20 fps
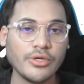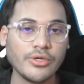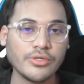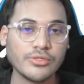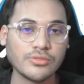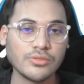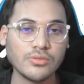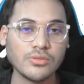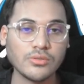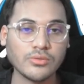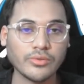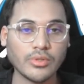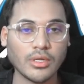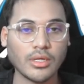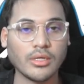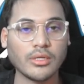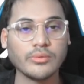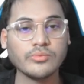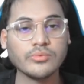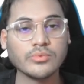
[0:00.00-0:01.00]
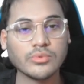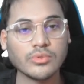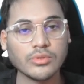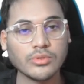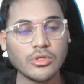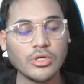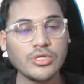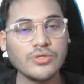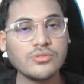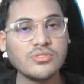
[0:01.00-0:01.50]
So
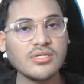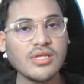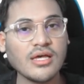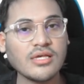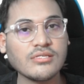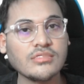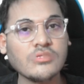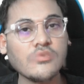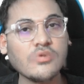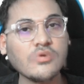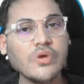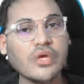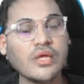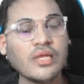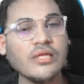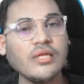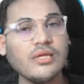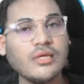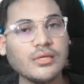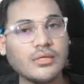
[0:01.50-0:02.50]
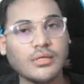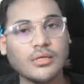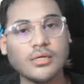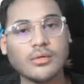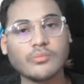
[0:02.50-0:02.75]
the user has to quickly